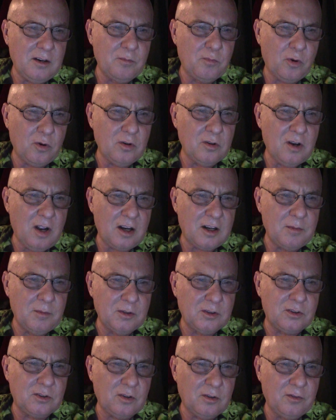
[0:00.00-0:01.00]
important
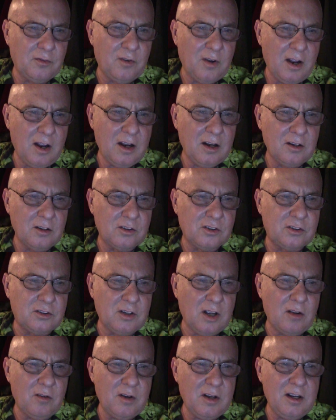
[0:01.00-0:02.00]
documents certifying
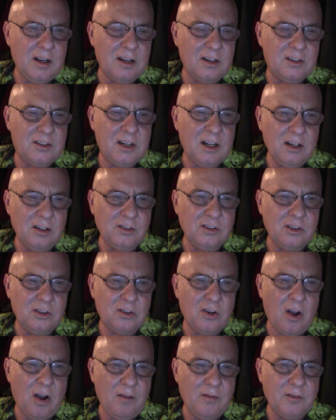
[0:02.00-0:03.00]
Saudi
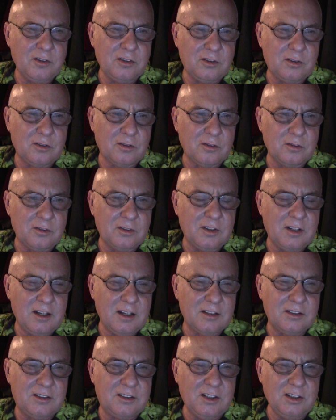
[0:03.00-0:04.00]
intelligence officers'
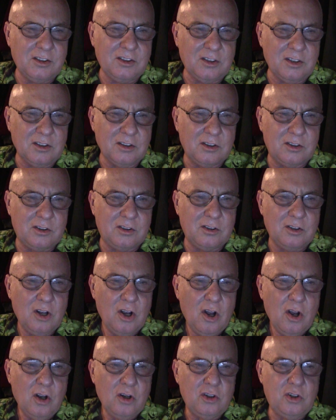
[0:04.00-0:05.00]
assistance
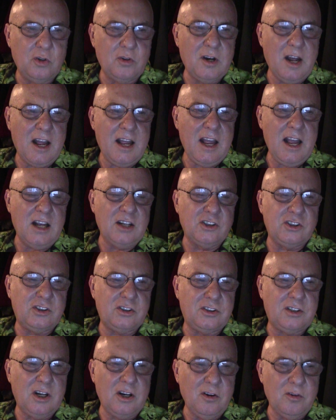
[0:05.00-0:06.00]
to
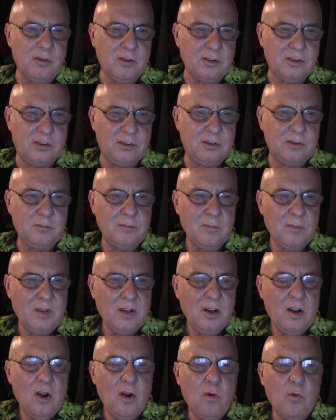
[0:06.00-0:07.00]
Daesh terrorists
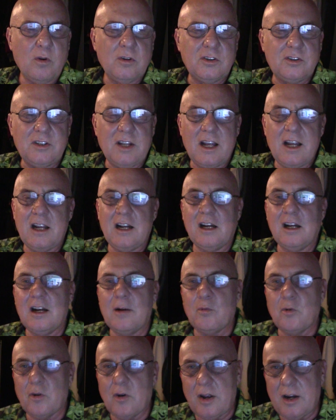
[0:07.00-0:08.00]
once they
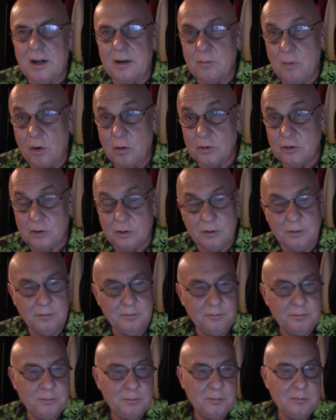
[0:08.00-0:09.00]
liberated Mosul
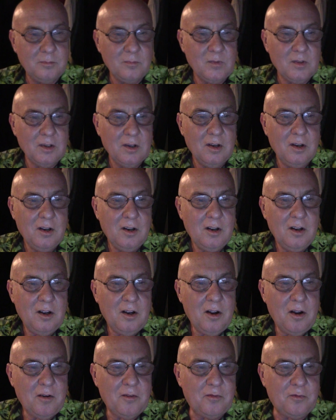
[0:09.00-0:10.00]

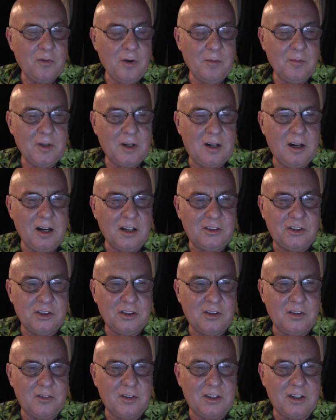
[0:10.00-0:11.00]
from the
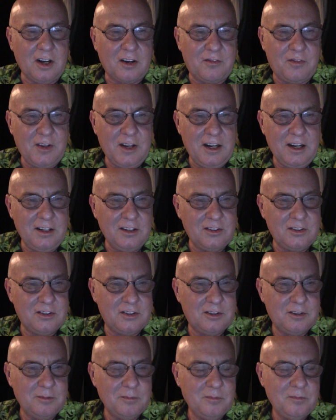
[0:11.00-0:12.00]
clutches of the
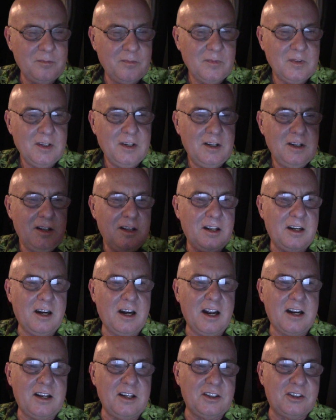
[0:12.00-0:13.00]
Takfiris.
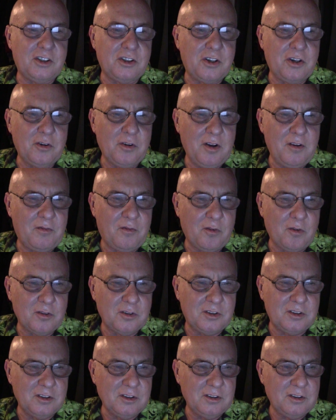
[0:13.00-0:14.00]
Iraqi security
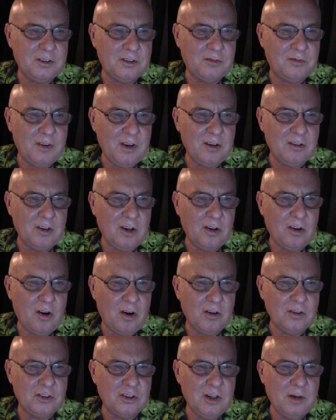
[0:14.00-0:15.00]
forces found a
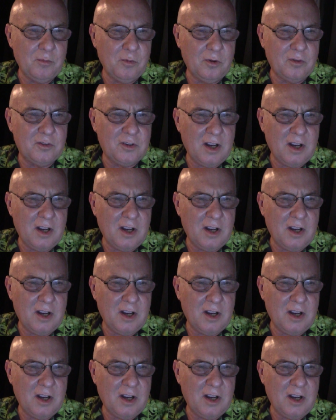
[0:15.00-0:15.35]
large number of